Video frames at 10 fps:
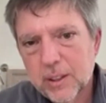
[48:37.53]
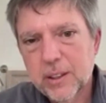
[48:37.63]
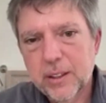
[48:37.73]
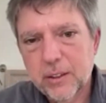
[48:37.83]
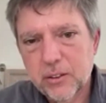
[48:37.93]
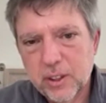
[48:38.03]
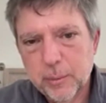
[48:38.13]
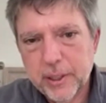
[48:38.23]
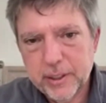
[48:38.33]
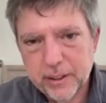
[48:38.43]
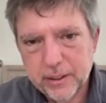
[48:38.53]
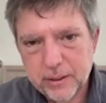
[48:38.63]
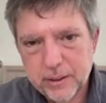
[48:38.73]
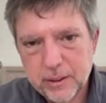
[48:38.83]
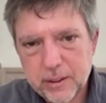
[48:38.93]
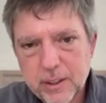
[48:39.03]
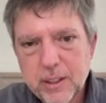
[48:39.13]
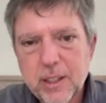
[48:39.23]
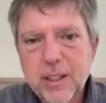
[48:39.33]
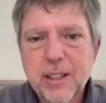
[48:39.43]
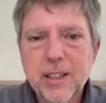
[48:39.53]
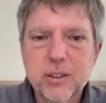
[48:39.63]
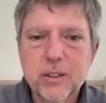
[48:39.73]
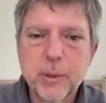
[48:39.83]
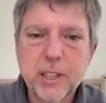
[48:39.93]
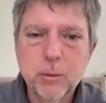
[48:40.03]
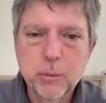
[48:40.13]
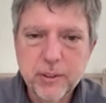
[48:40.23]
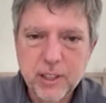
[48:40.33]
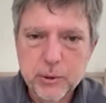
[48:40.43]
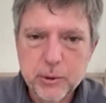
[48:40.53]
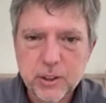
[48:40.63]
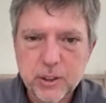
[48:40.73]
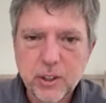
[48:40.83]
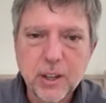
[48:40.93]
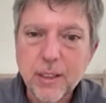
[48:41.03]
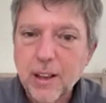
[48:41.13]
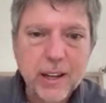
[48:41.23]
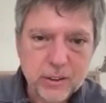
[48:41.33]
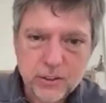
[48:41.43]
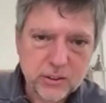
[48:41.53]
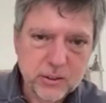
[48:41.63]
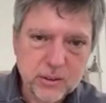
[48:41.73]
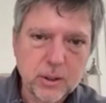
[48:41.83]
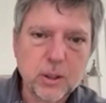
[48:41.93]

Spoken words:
to get the syllabi together and to make them available to us unlocks